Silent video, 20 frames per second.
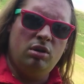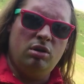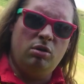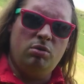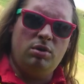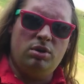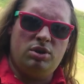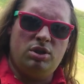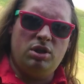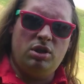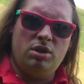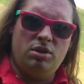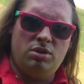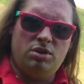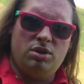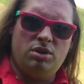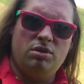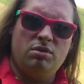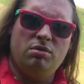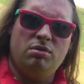who had
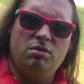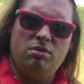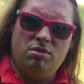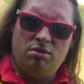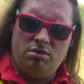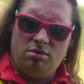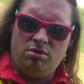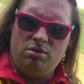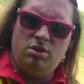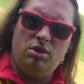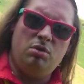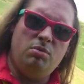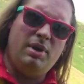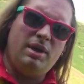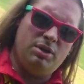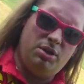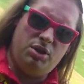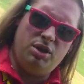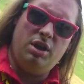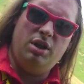turned to the
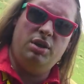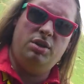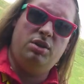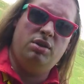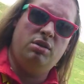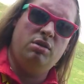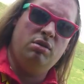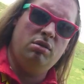Welsh side